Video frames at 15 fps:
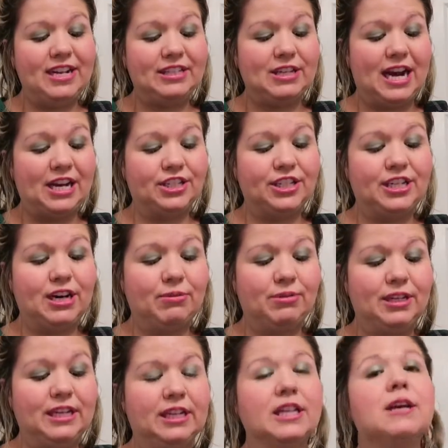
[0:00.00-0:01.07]
It's actually not
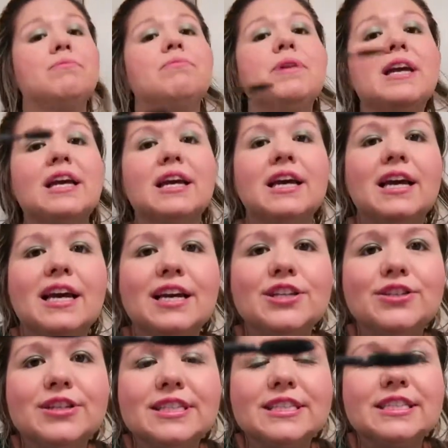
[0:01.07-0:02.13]
really clumpy, as
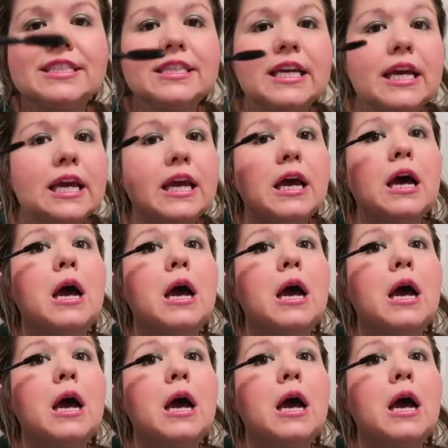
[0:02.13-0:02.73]
you can see.